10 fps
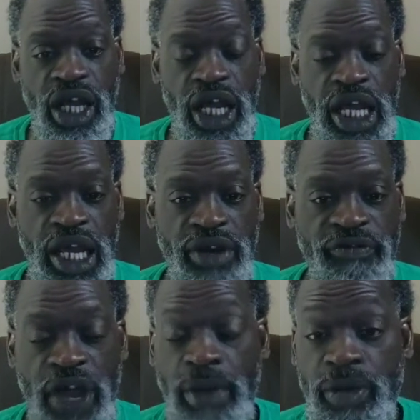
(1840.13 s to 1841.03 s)
And
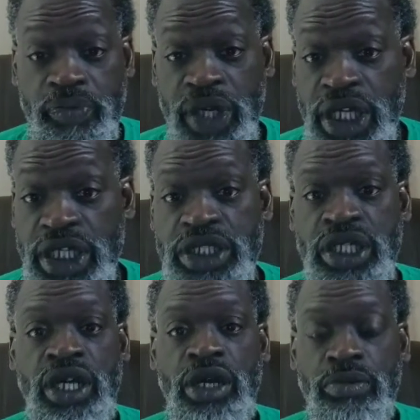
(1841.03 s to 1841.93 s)
family, please
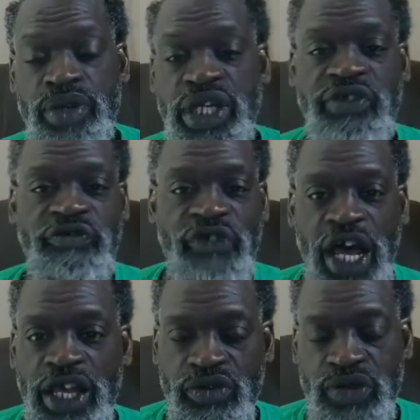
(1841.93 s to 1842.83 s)

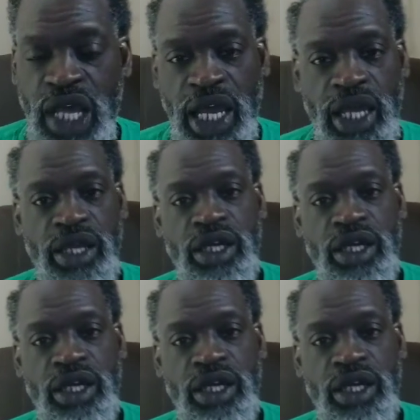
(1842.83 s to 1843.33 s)
find your day